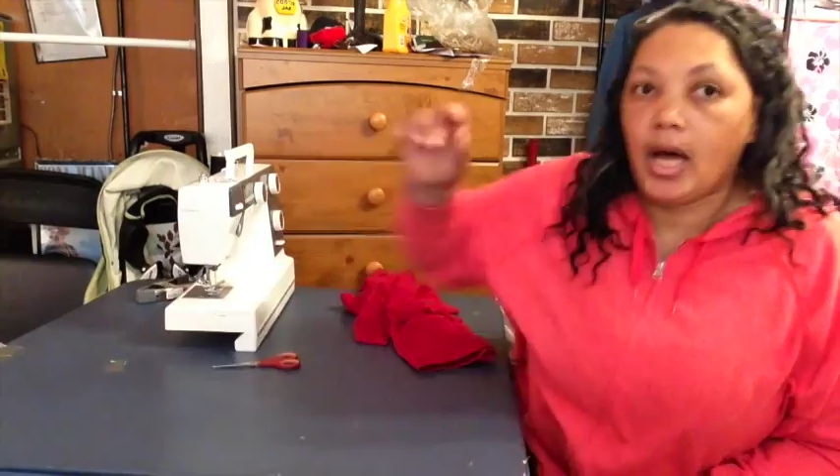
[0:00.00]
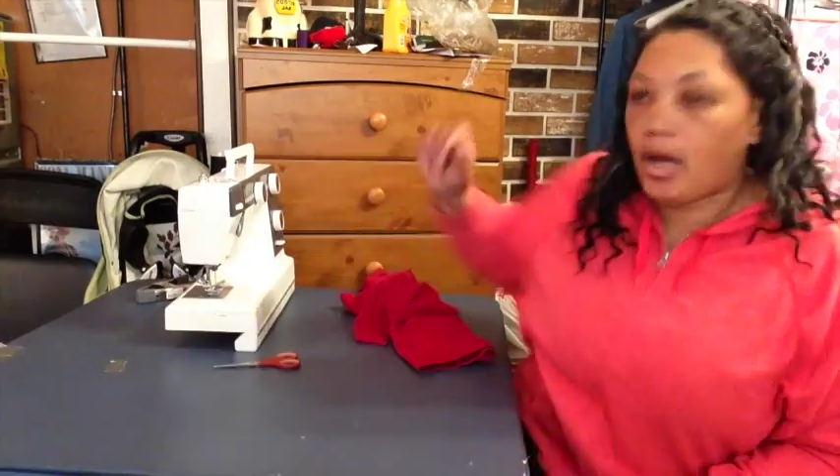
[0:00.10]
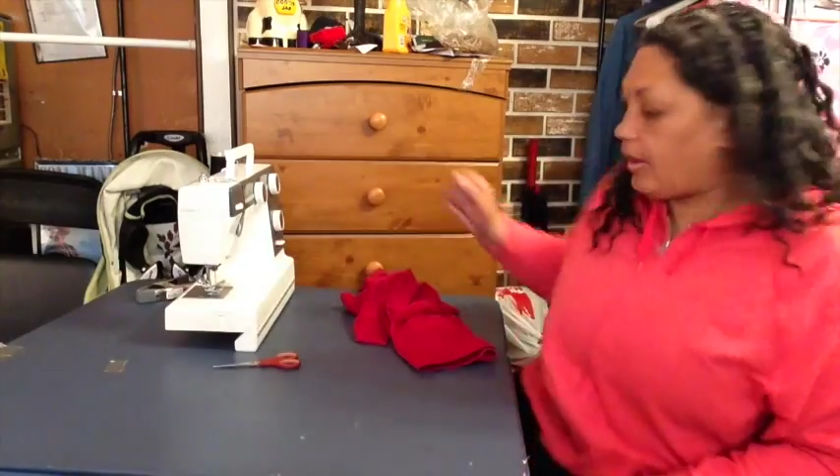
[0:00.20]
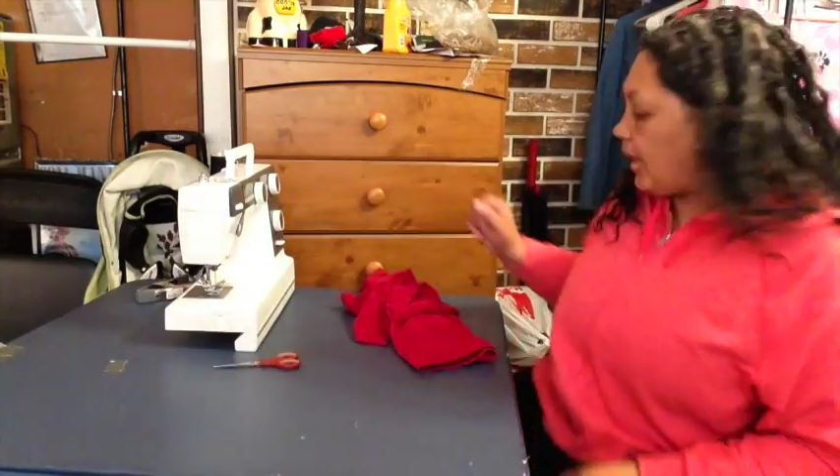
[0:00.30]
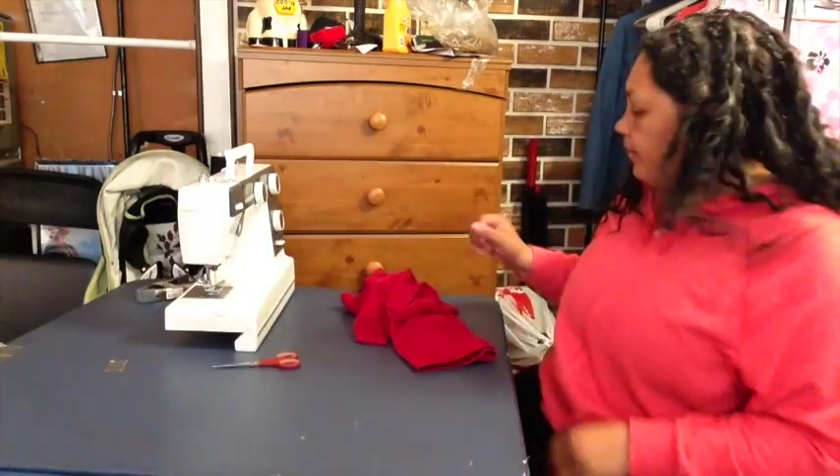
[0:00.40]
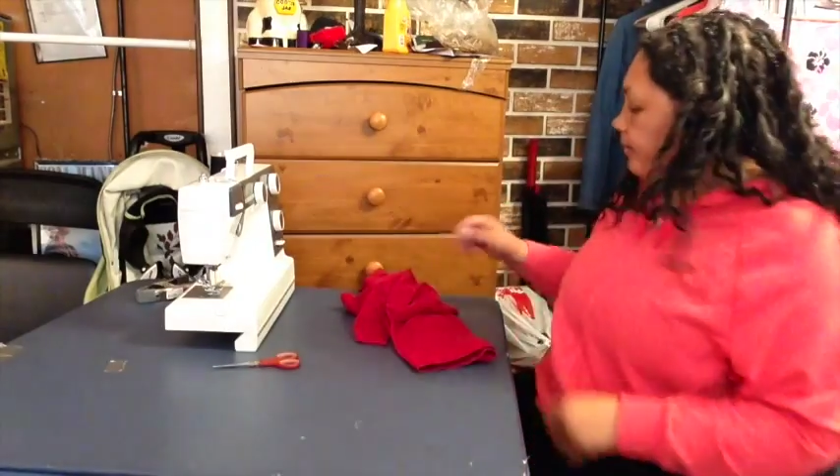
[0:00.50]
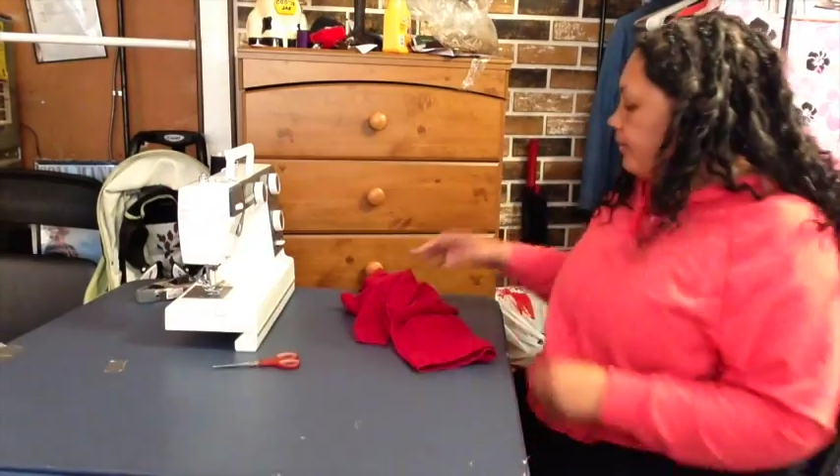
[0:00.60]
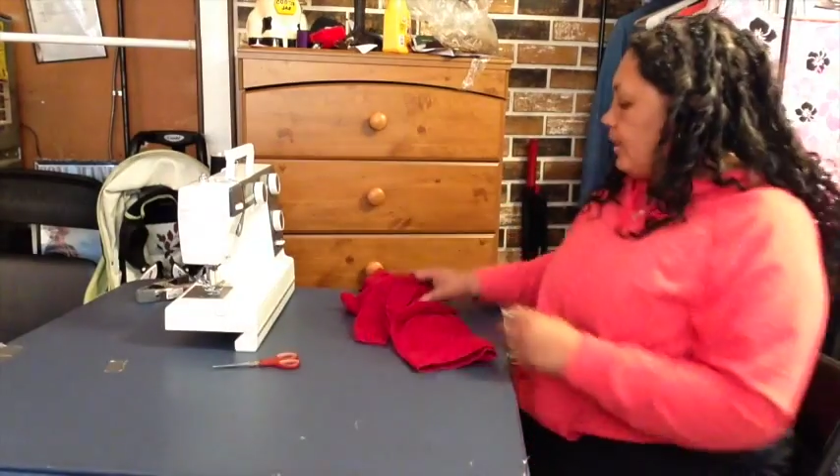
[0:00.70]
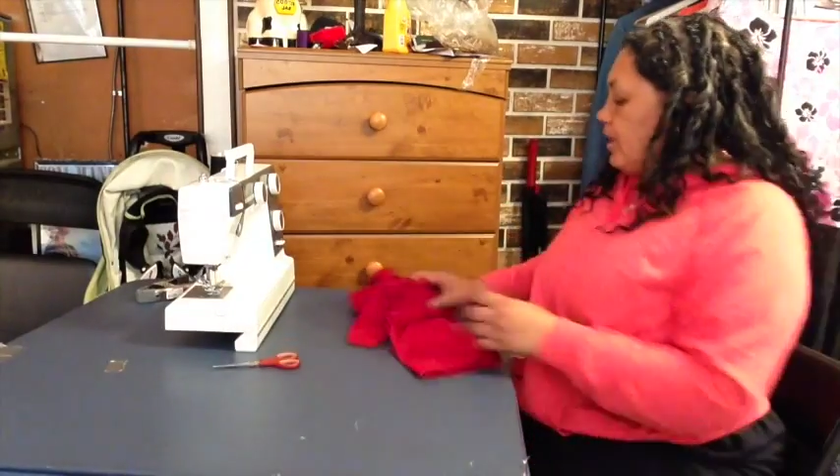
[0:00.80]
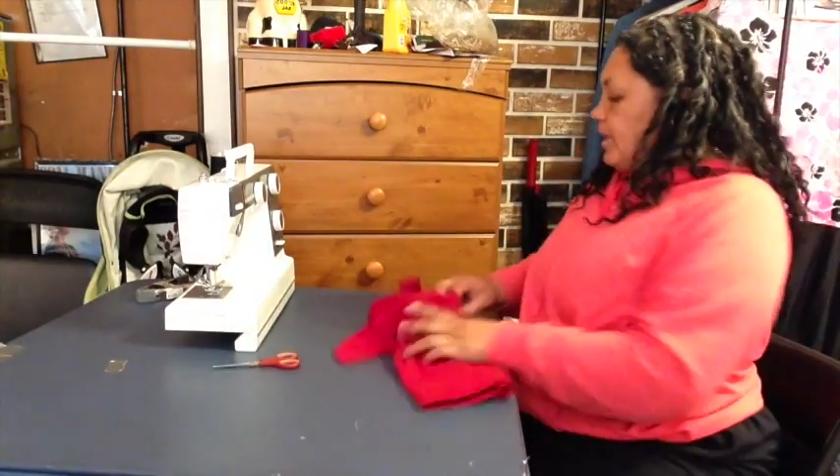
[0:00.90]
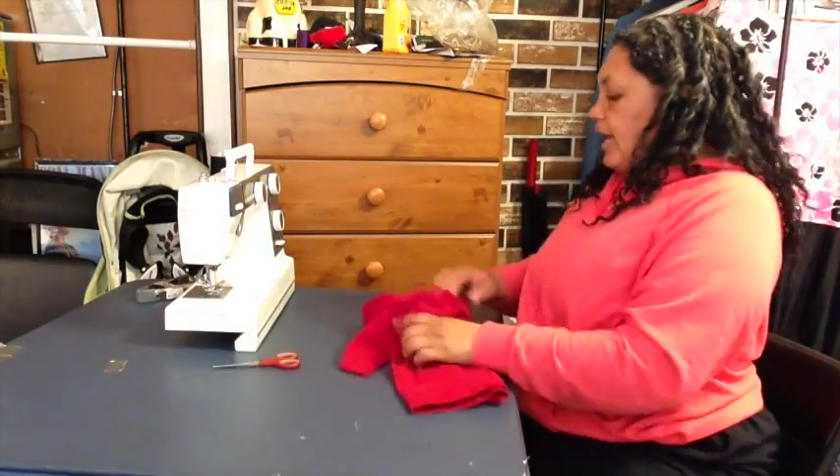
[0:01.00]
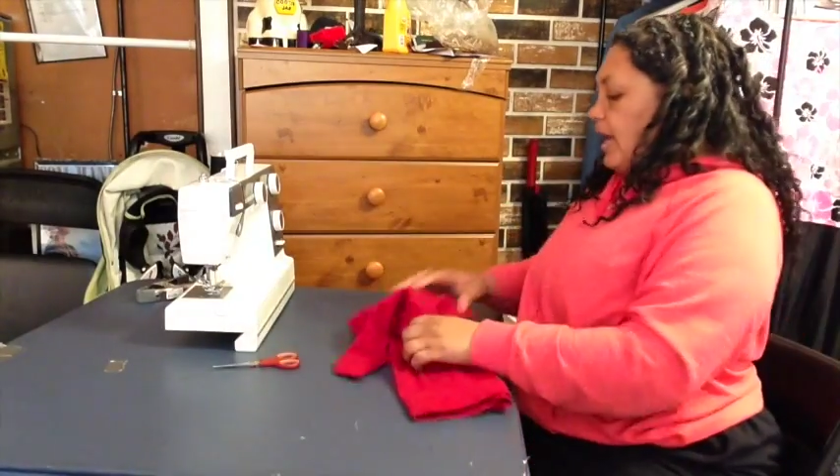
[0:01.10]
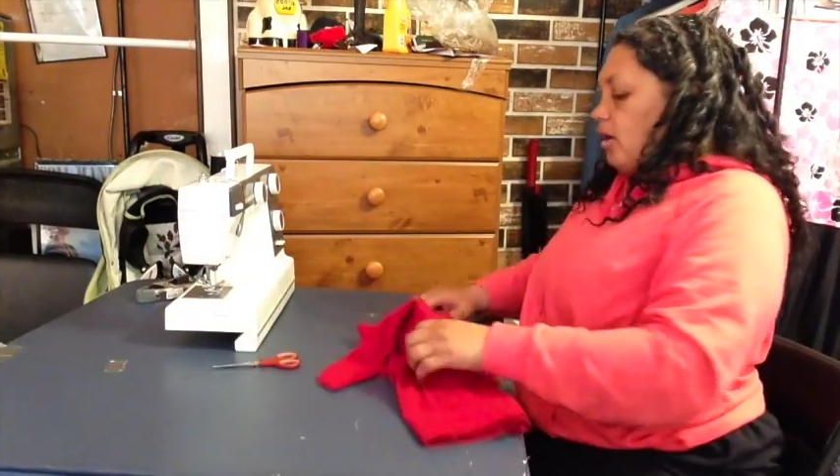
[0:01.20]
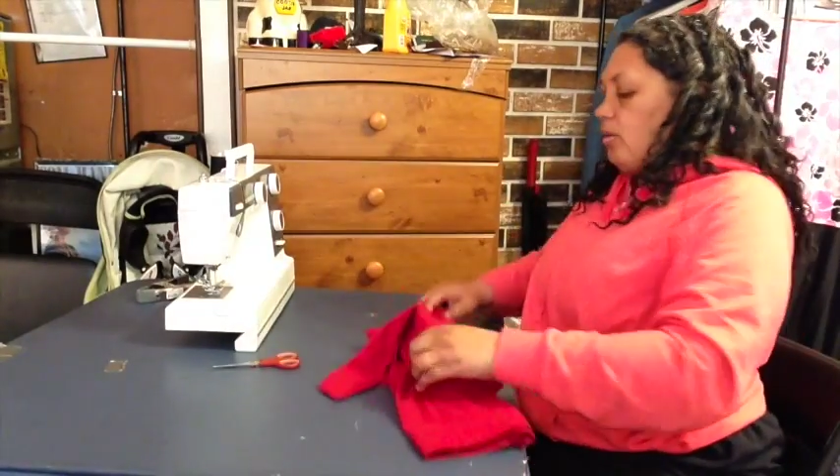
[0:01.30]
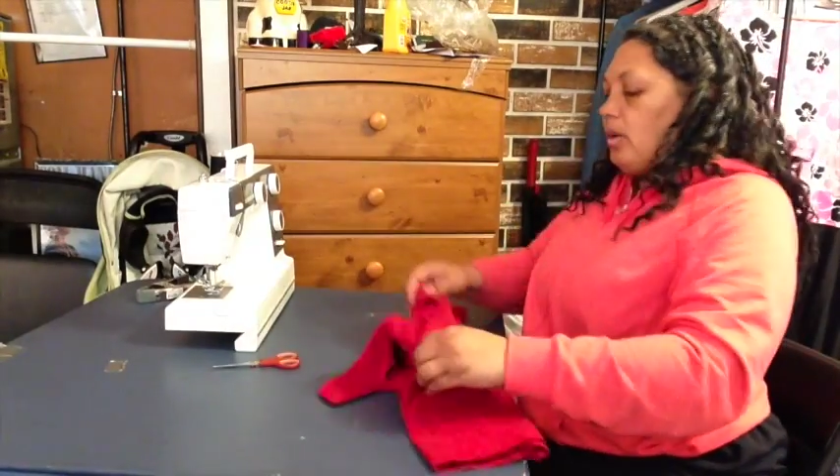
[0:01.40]
Okay.
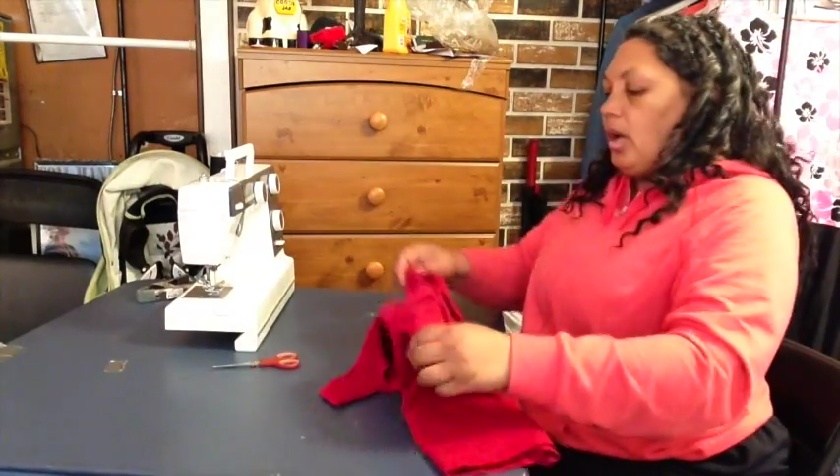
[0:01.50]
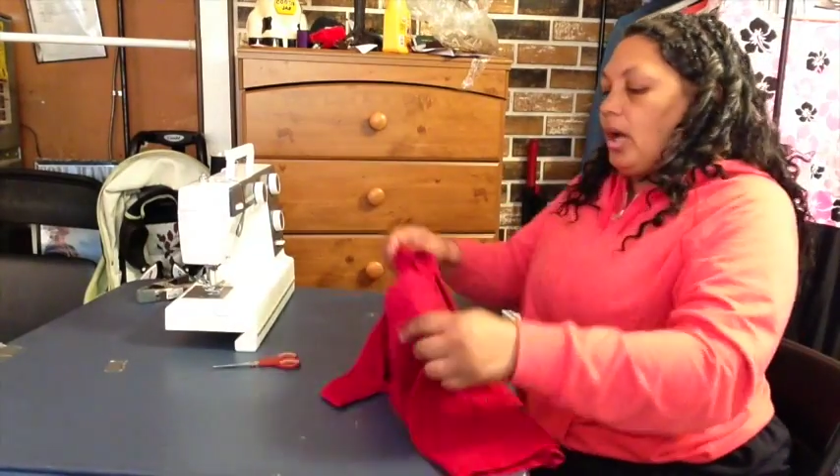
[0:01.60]
Now,